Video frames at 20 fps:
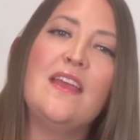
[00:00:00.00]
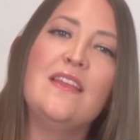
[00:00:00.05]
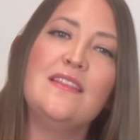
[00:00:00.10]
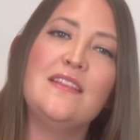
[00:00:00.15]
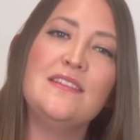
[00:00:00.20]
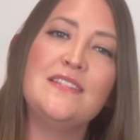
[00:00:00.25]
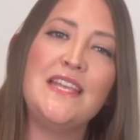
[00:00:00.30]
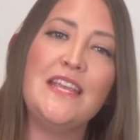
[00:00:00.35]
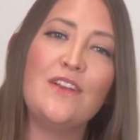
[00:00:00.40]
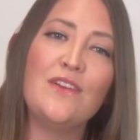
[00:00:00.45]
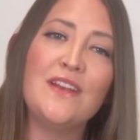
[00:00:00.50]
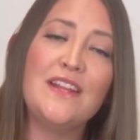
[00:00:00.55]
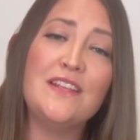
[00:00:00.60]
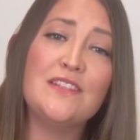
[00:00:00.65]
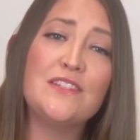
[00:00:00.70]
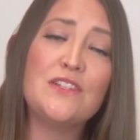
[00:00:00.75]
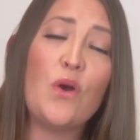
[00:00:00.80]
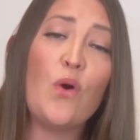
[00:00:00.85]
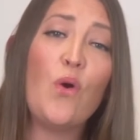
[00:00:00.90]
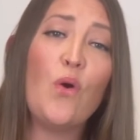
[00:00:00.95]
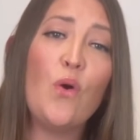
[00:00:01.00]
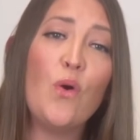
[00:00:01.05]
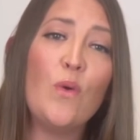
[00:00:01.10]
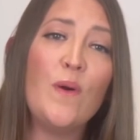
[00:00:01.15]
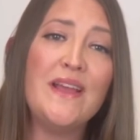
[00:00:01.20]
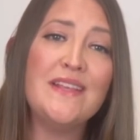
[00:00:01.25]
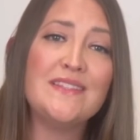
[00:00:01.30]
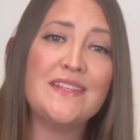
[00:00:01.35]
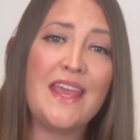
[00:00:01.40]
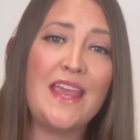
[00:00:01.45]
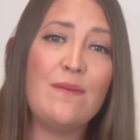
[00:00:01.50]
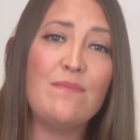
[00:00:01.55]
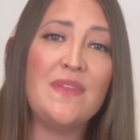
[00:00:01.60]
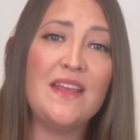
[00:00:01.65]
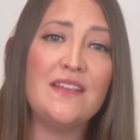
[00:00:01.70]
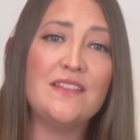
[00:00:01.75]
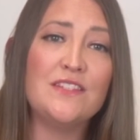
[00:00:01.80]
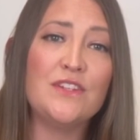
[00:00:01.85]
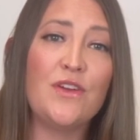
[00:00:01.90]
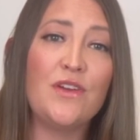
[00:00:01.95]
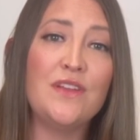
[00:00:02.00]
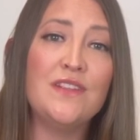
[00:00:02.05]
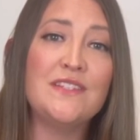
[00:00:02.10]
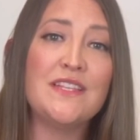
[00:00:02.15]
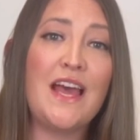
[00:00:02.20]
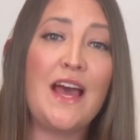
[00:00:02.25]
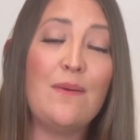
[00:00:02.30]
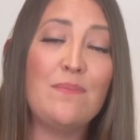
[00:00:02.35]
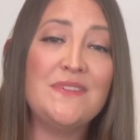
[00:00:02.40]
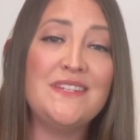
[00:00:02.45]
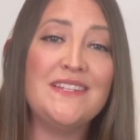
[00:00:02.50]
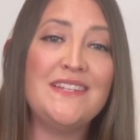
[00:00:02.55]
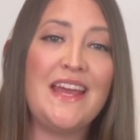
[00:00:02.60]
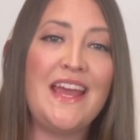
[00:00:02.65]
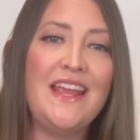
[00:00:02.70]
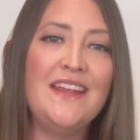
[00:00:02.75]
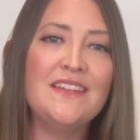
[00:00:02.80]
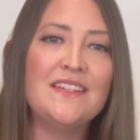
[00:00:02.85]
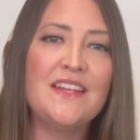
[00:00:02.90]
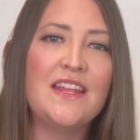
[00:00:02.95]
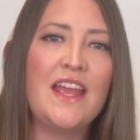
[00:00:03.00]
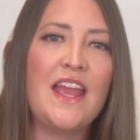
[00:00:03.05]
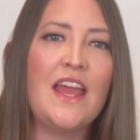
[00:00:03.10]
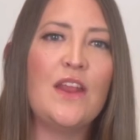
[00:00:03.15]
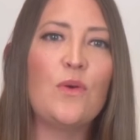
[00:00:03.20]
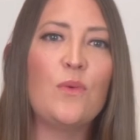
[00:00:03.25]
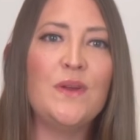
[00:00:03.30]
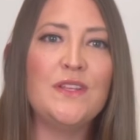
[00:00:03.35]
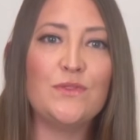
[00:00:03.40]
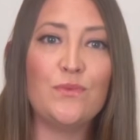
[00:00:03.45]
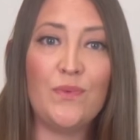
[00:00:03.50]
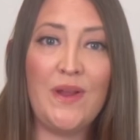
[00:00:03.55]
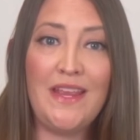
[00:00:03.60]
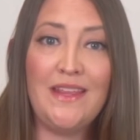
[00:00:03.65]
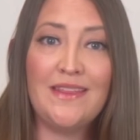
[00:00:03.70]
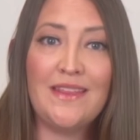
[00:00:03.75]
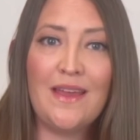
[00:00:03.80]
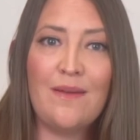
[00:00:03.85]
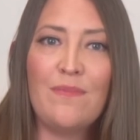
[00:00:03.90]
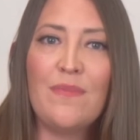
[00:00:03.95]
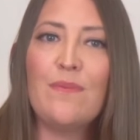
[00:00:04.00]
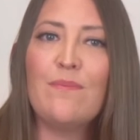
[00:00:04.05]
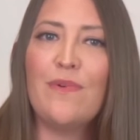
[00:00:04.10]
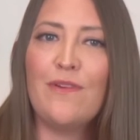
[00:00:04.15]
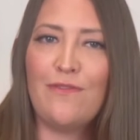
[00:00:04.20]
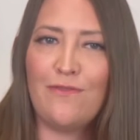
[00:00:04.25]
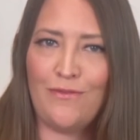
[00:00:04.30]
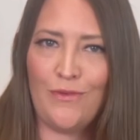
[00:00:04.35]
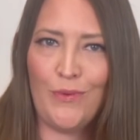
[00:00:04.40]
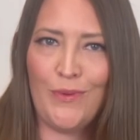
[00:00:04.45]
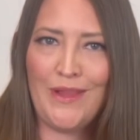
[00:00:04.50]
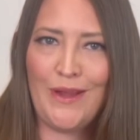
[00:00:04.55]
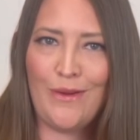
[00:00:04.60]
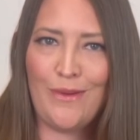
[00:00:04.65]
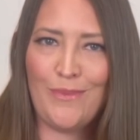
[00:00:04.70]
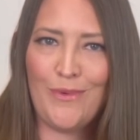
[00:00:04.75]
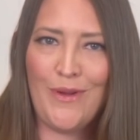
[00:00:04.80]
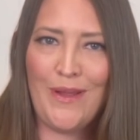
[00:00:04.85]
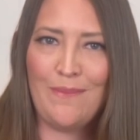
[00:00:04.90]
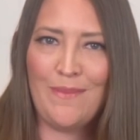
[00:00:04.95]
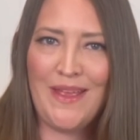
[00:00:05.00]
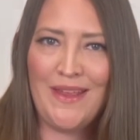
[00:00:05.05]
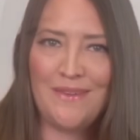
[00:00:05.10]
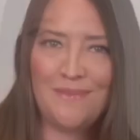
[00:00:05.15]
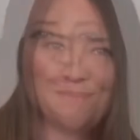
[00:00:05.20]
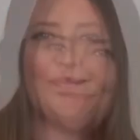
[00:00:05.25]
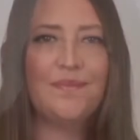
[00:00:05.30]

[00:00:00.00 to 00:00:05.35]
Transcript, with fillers: The secret is to always keep these notes up to date and always read them before their appointment.